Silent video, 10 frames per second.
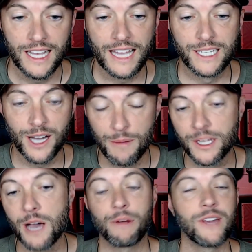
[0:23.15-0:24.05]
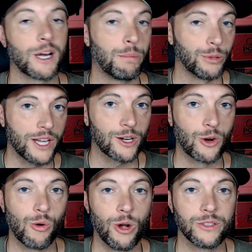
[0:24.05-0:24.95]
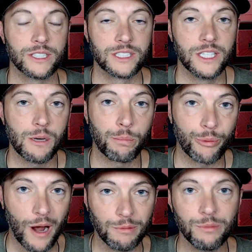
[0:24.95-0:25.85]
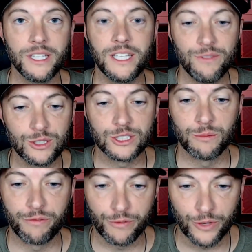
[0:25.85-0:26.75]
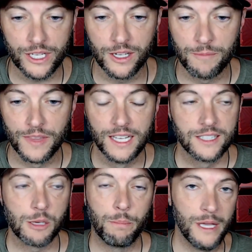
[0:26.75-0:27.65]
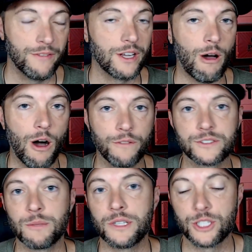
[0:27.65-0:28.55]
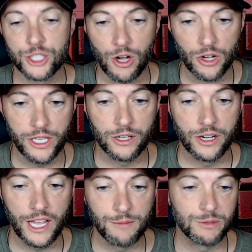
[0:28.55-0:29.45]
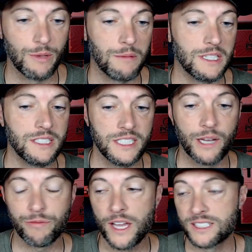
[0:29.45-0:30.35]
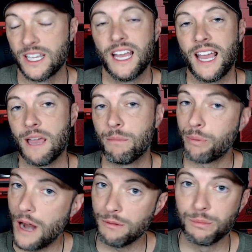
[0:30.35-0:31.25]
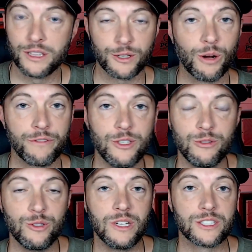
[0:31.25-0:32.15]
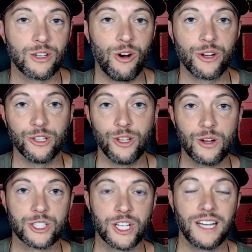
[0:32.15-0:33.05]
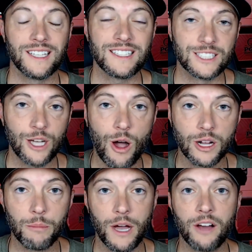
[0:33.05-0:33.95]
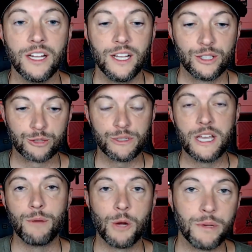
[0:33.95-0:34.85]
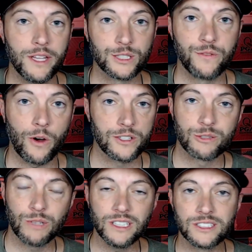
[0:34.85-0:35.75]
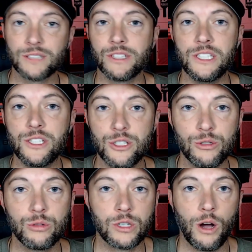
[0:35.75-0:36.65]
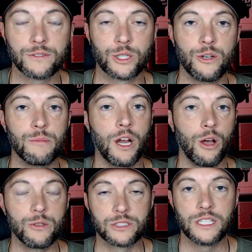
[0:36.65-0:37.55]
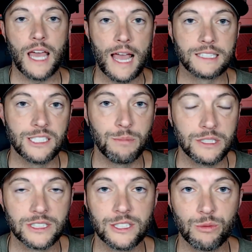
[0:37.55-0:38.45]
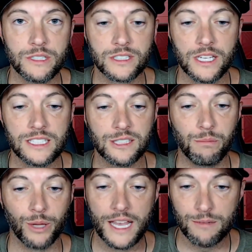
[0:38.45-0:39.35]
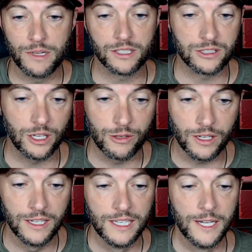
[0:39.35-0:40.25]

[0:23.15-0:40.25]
And coming up, I've got a player quote that's going to probably give you some freedom to pivot off some of the chalkier names, maybe in DFS, and probably throw a few units on a long shot. Let's talk about the 3M Open thus far. It's a relatively new golf tournament hosted at TPC Twin Cities in Blaine, Minnesota.